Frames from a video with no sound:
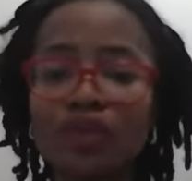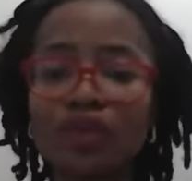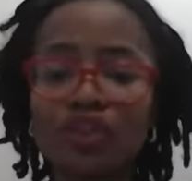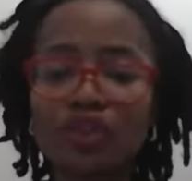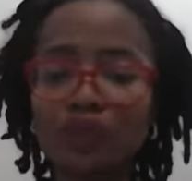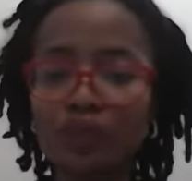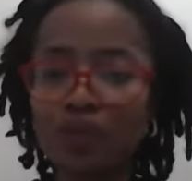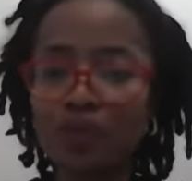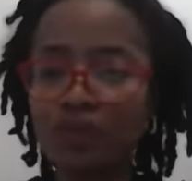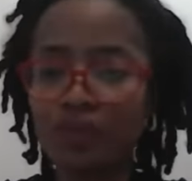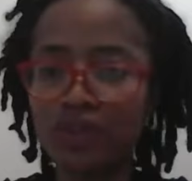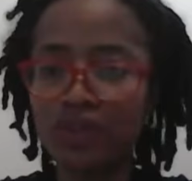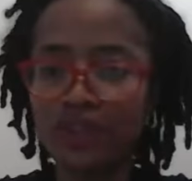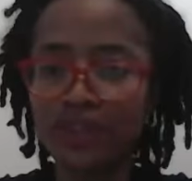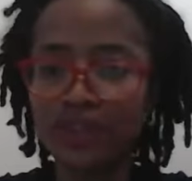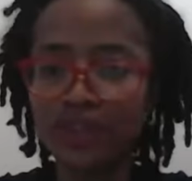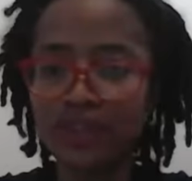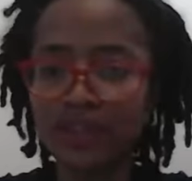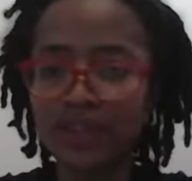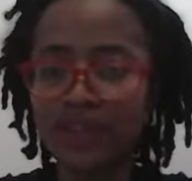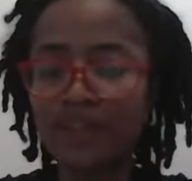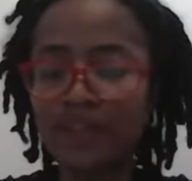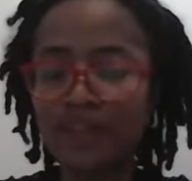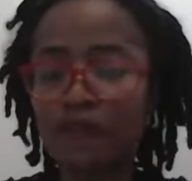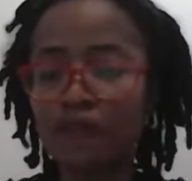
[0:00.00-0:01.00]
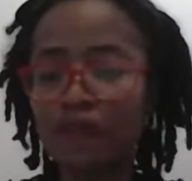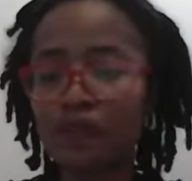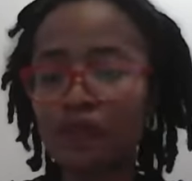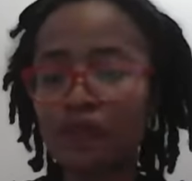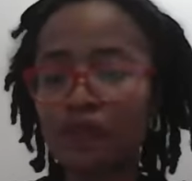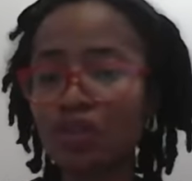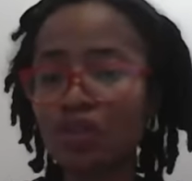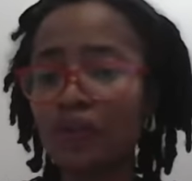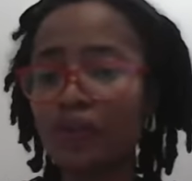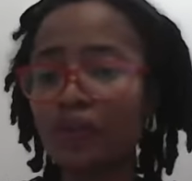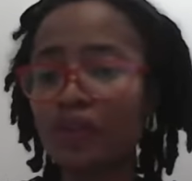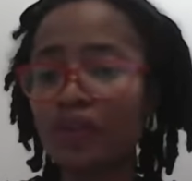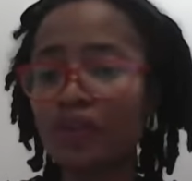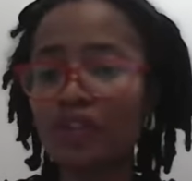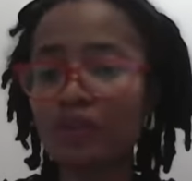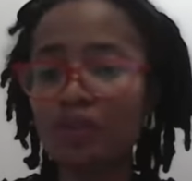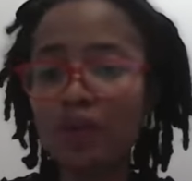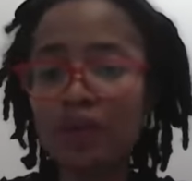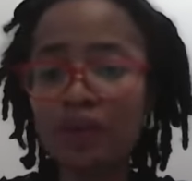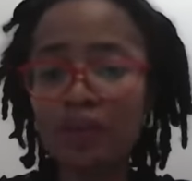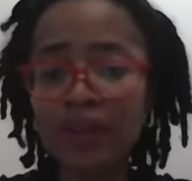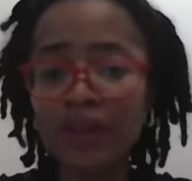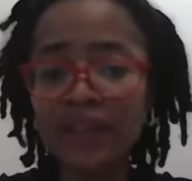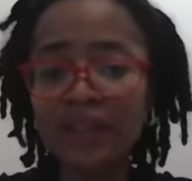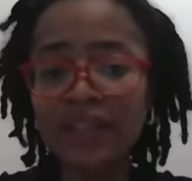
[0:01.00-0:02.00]
the Spirit, is a fruit of the
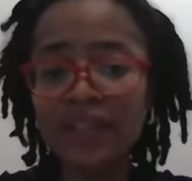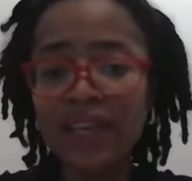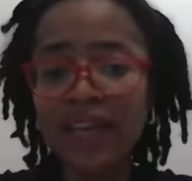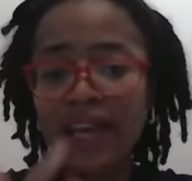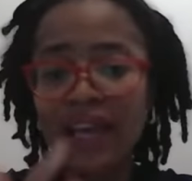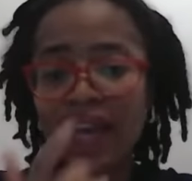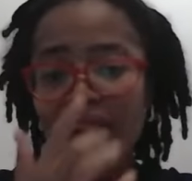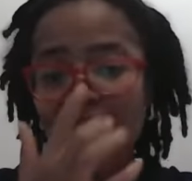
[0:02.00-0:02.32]
Spirit,